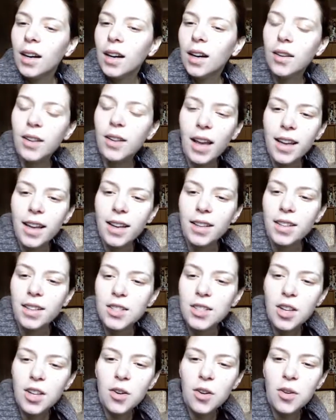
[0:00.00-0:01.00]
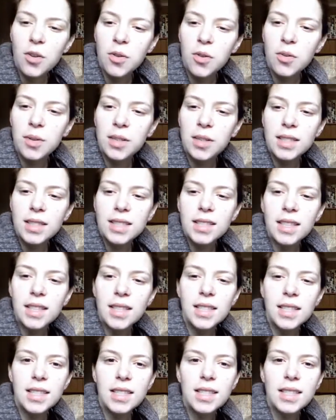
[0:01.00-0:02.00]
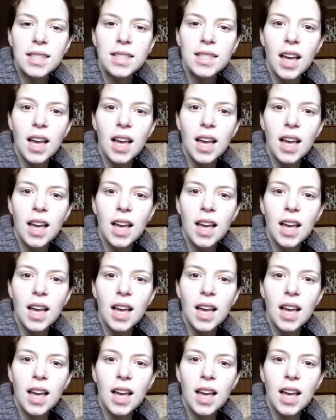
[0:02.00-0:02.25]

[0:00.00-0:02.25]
Okay, so since